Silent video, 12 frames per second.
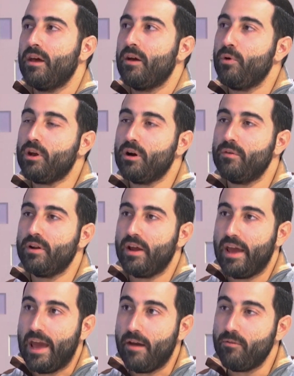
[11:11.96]
We cover
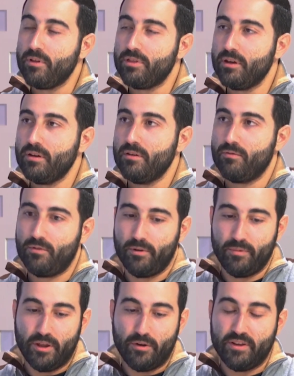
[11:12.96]
everything
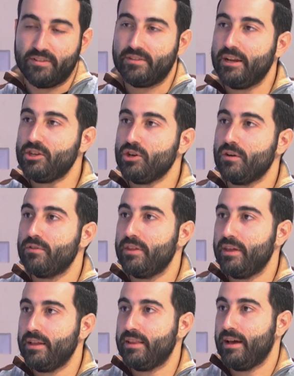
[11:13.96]
from the registration of the
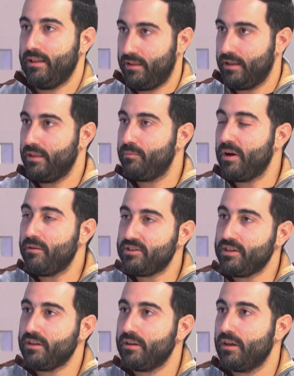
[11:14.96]
data and the
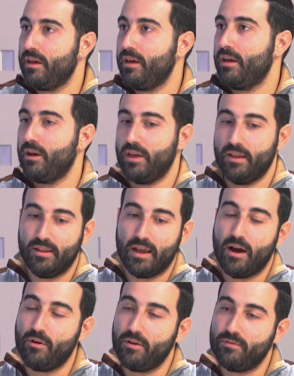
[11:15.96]
publishing in
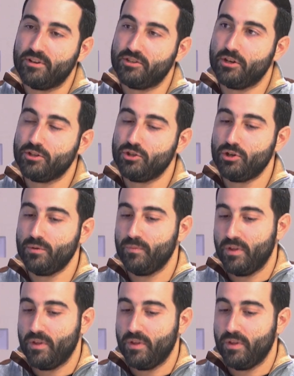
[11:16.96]
our infrastructure,